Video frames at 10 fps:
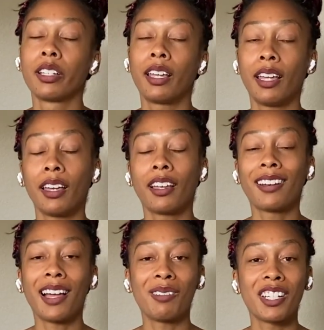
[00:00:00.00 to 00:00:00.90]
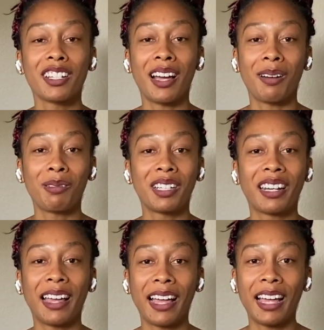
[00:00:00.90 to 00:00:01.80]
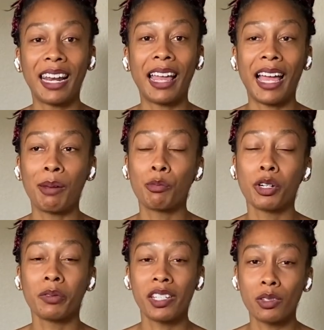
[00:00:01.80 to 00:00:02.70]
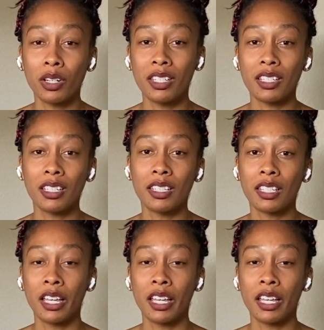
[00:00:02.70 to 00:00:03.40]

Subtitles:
And I wish I would have had more resources